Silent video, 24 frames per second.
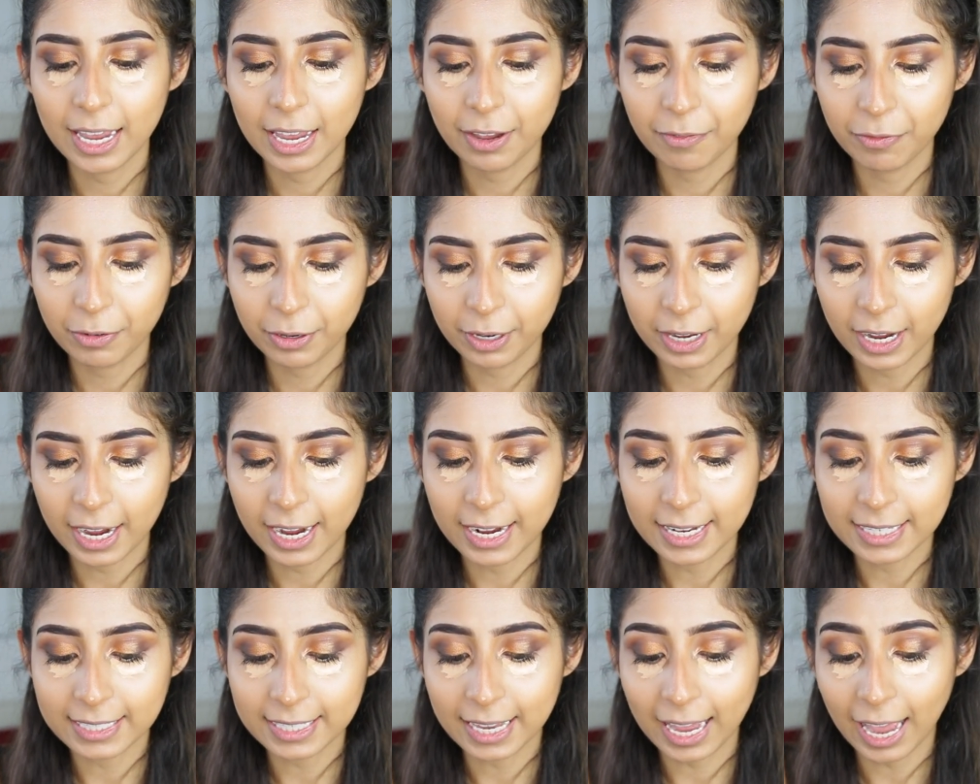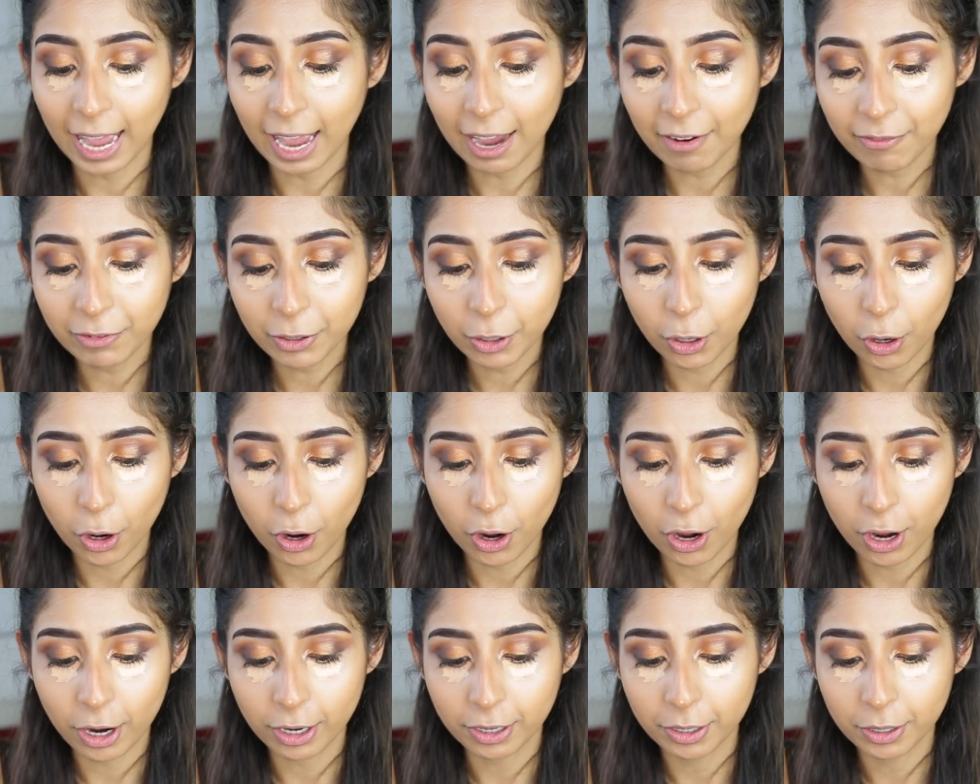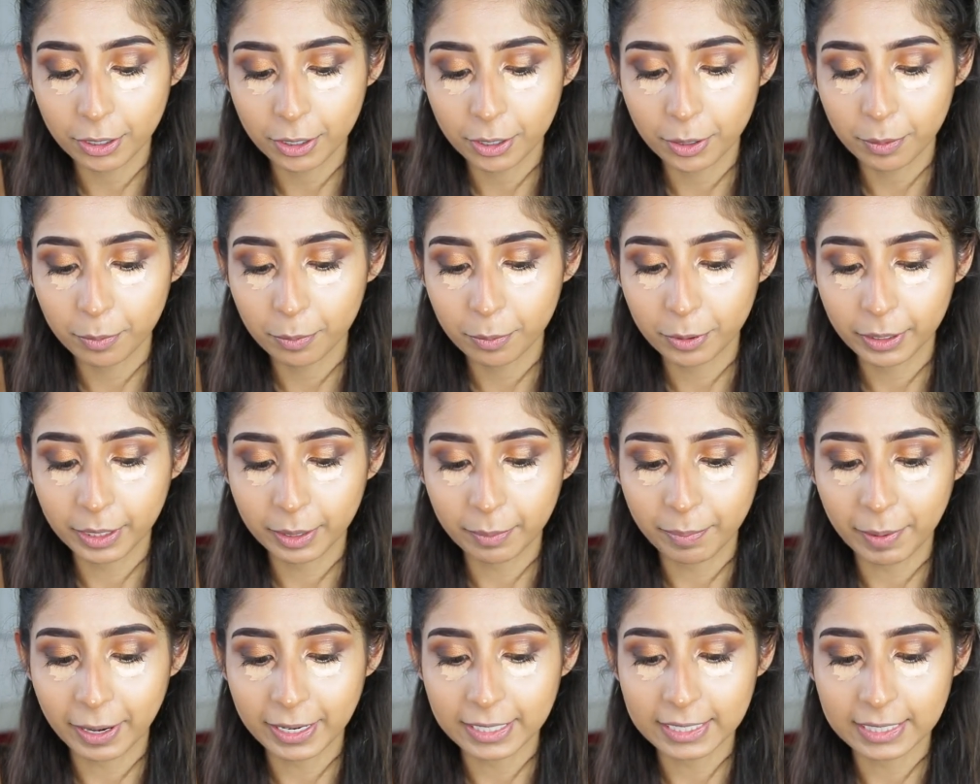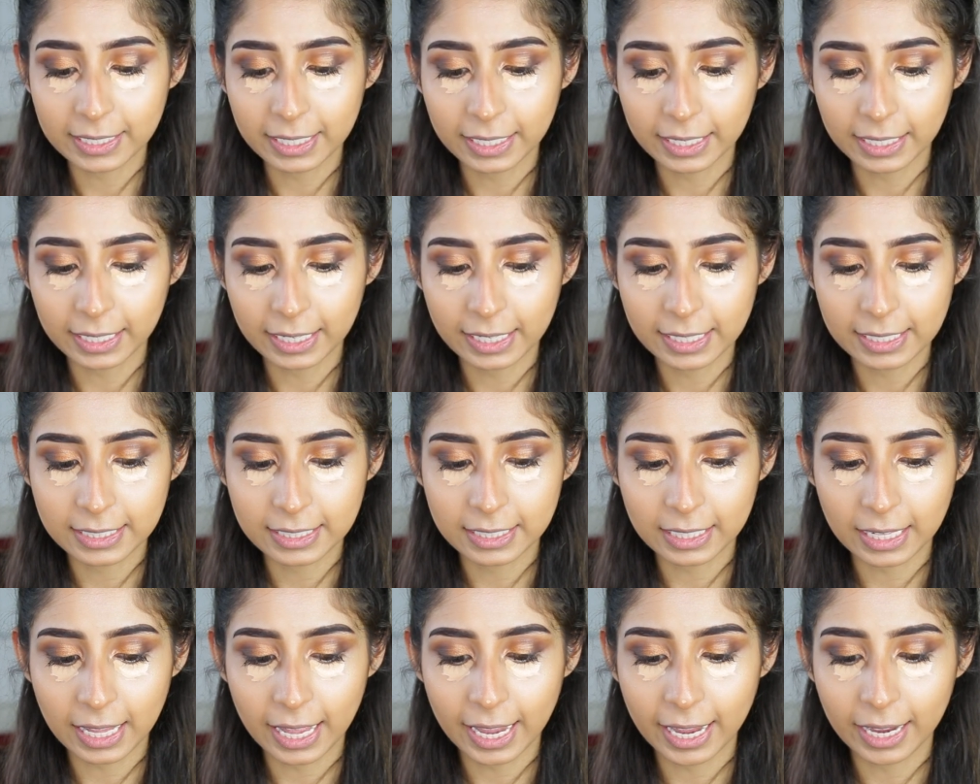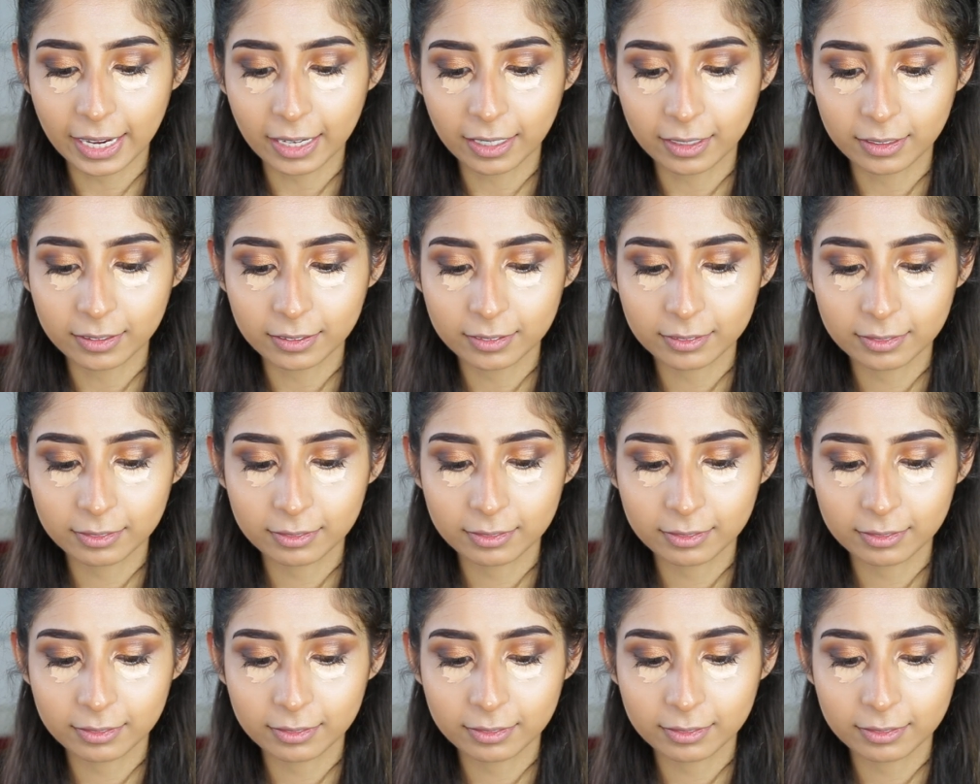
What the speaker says: If you guys haven't heard, Pretty Basic is like